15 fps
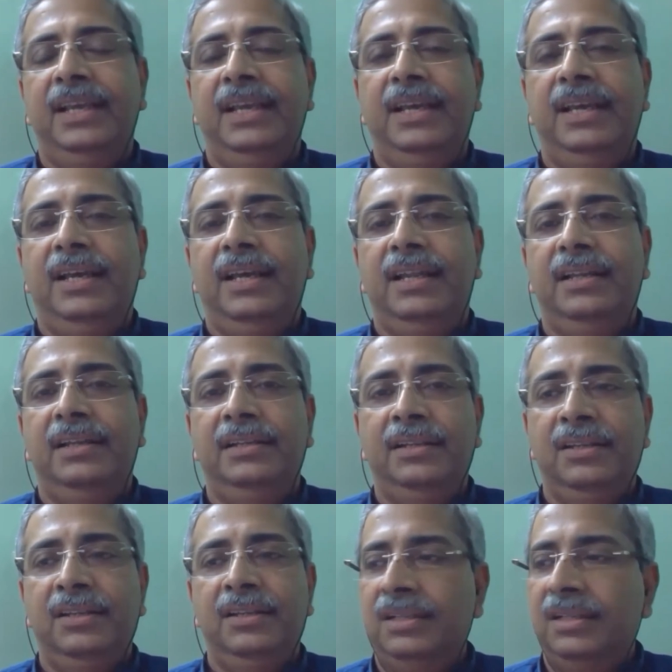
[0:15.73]
and
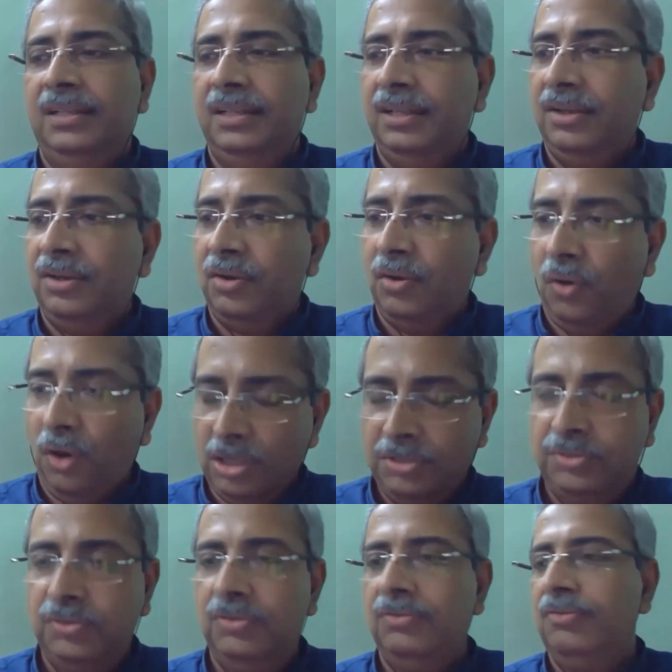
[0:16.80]

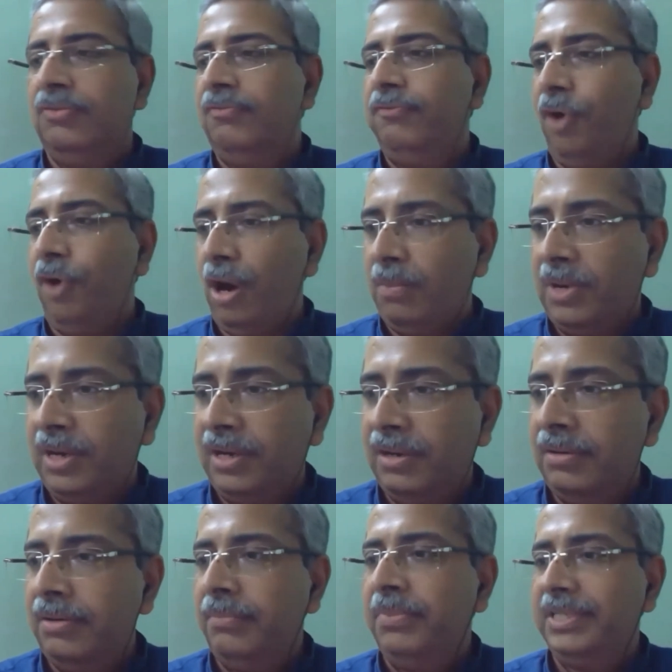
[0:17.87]
also
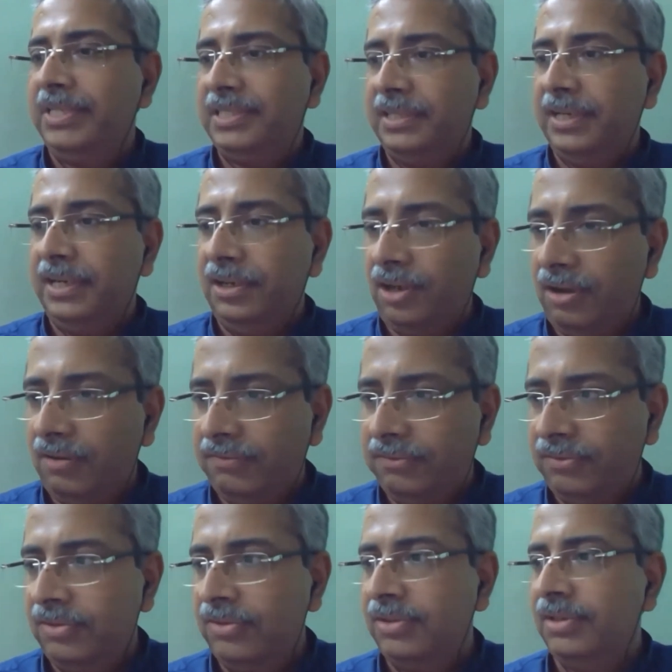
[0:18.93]
former president of
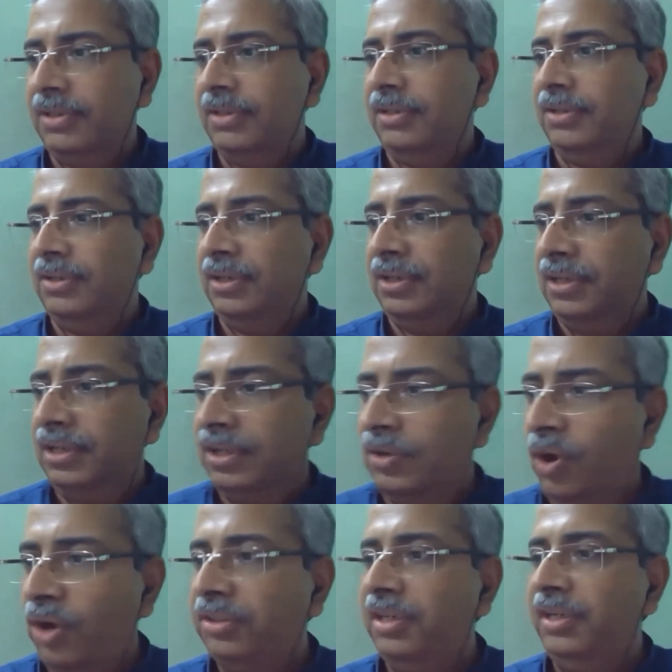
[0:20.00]

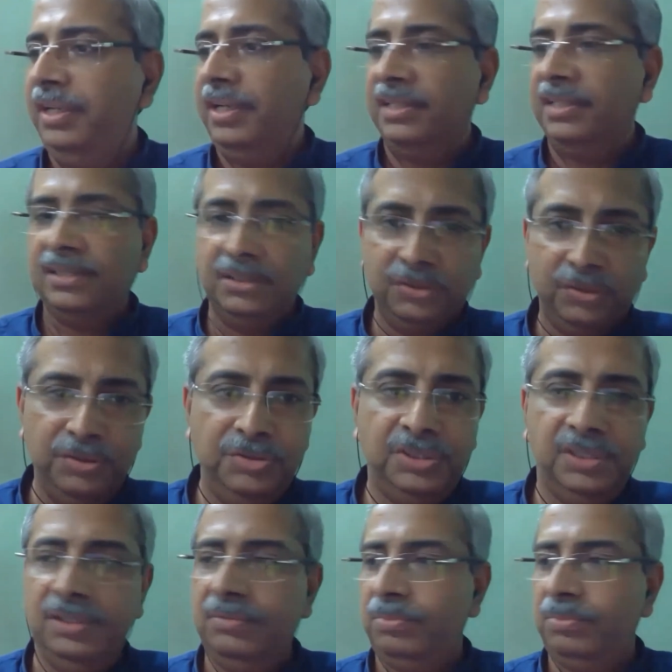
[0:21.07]
Authentication
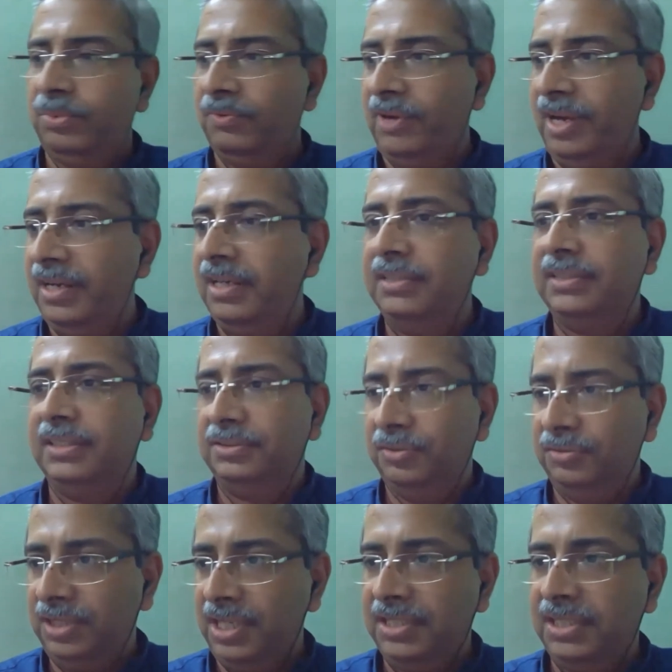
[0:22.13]
Solution Providers
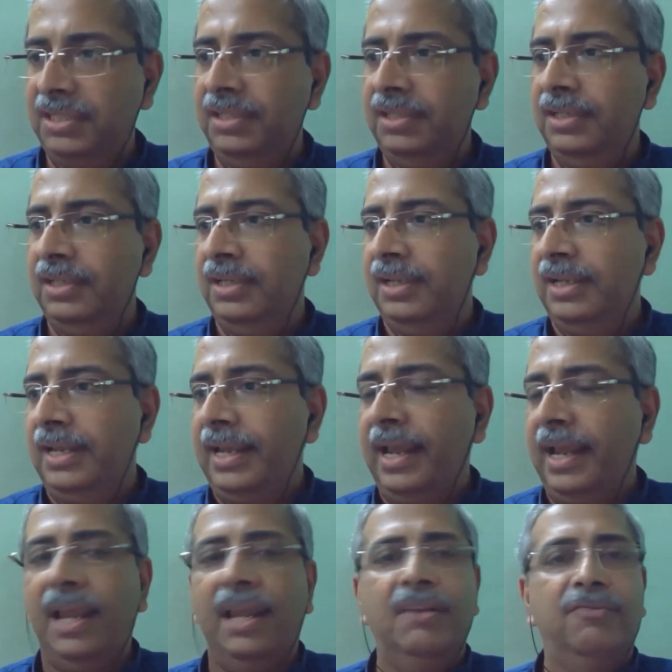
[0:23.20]
Association
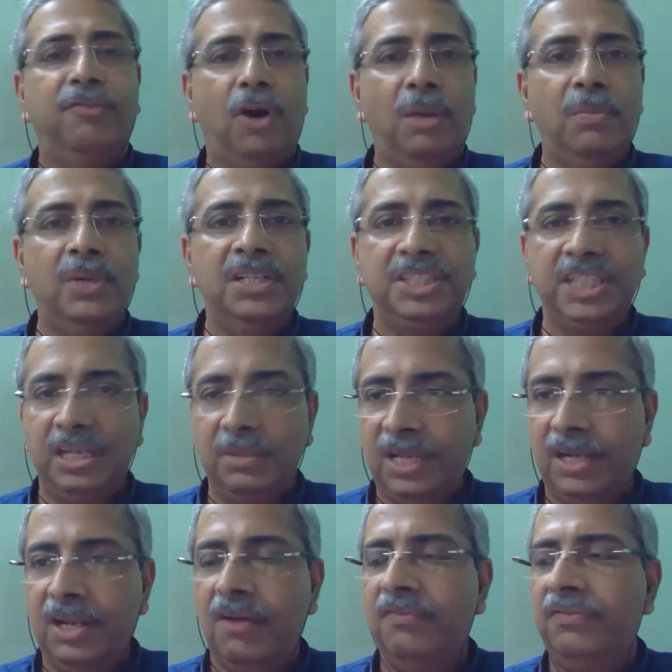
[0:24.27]
and former chairman
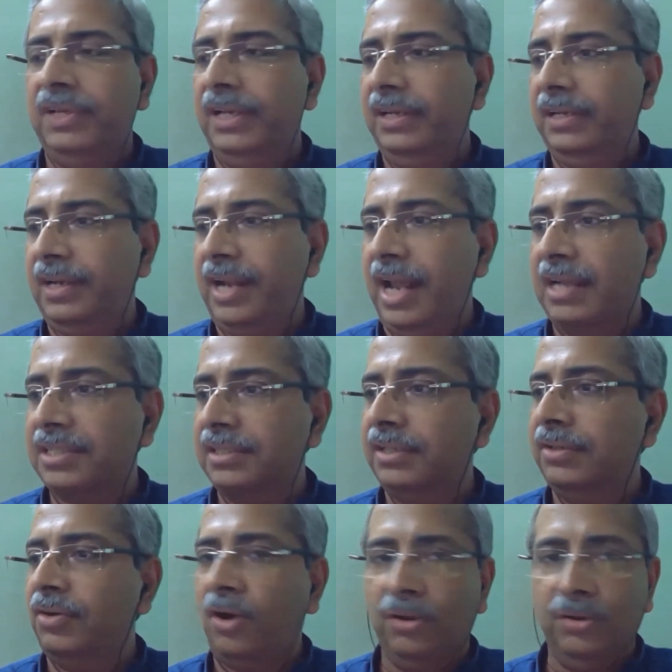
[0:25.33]
of International
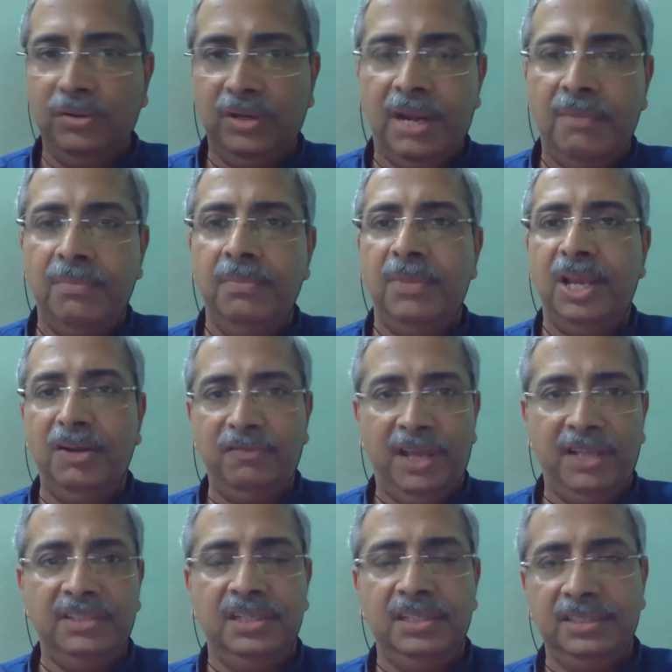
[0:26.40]
Hologram
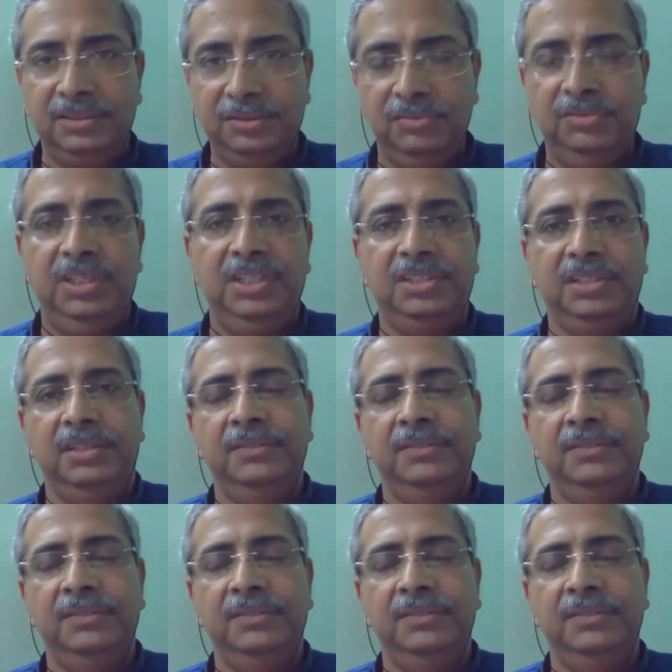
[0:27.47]
Manufacturers Association.